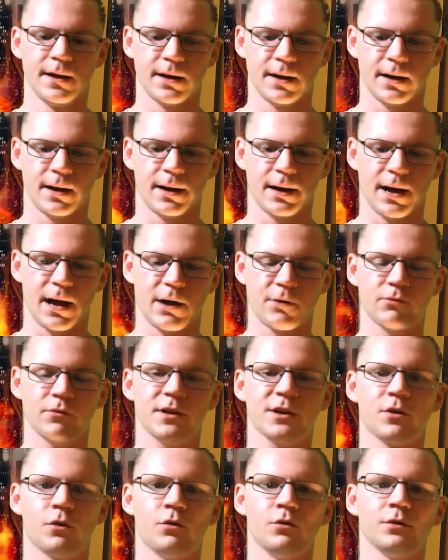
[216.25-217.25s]
Henry
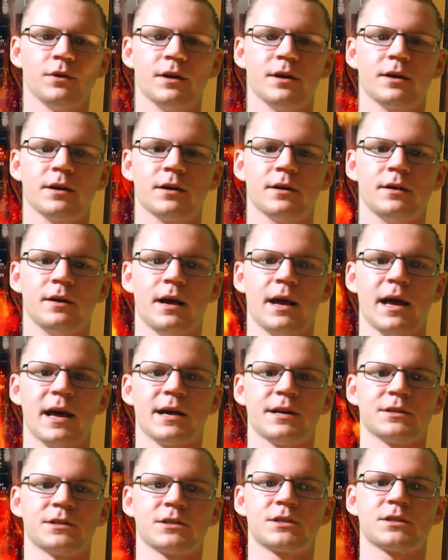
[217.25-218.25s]
Golding
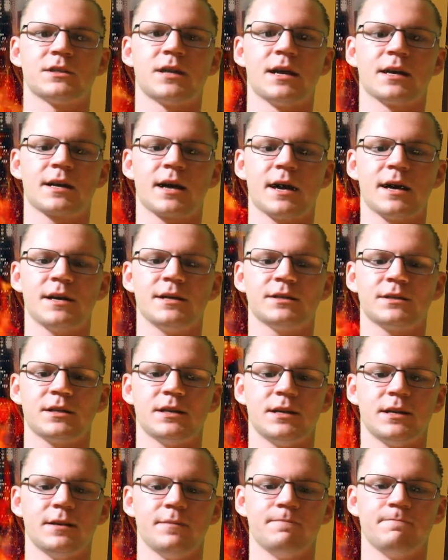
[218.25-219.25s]
as Snake Eyes,
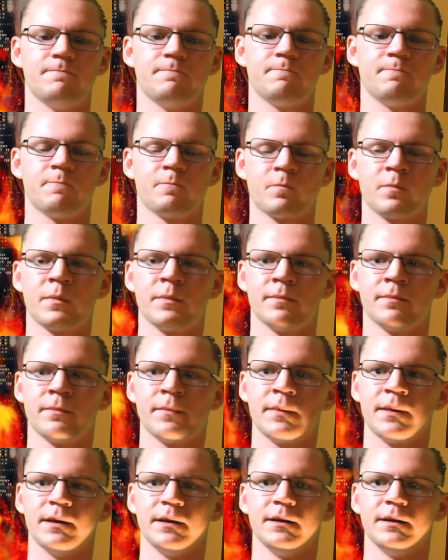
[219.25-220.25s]
he
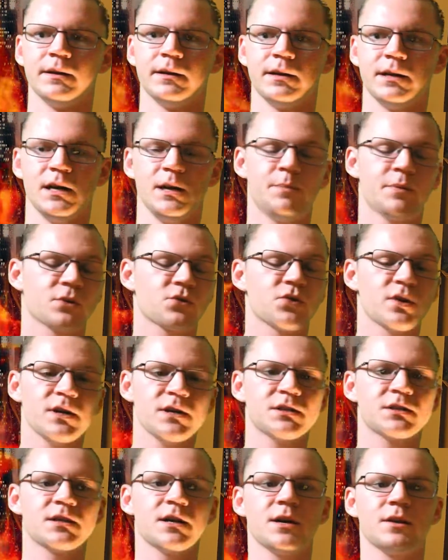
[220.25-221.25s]

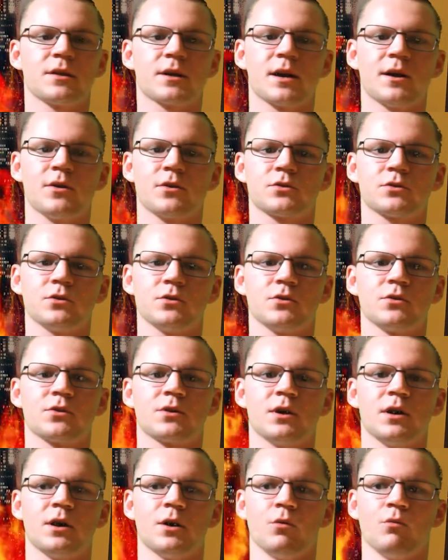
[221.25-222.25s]
portrays the character
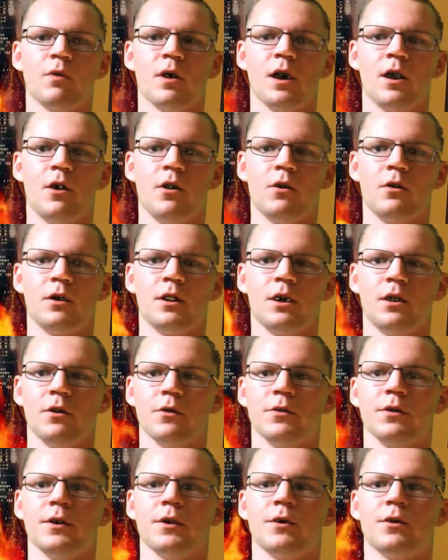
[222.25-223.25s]
well,
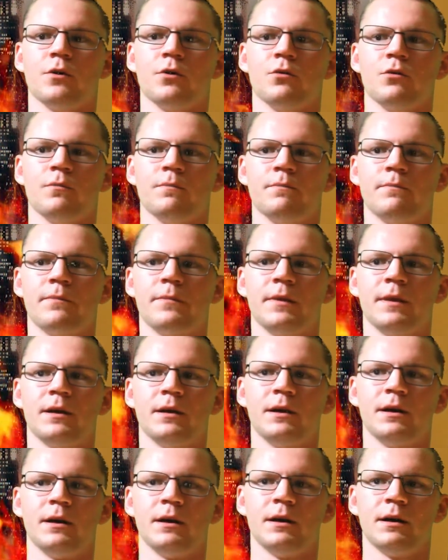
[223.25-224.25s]
although
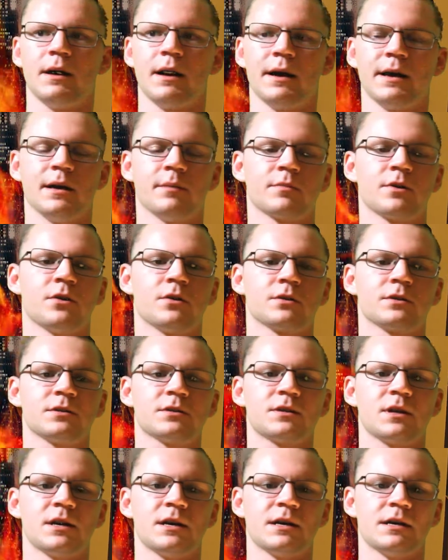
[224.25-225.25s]
I am going to
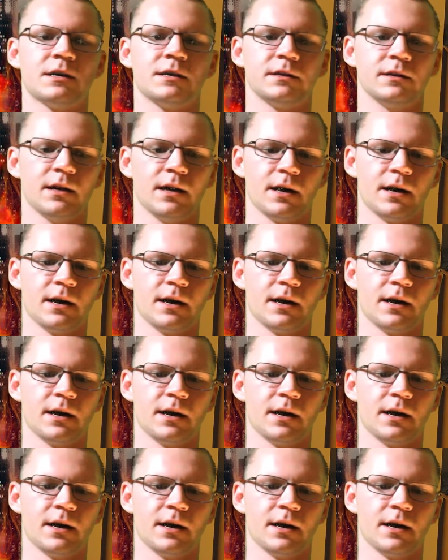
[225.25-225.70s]
say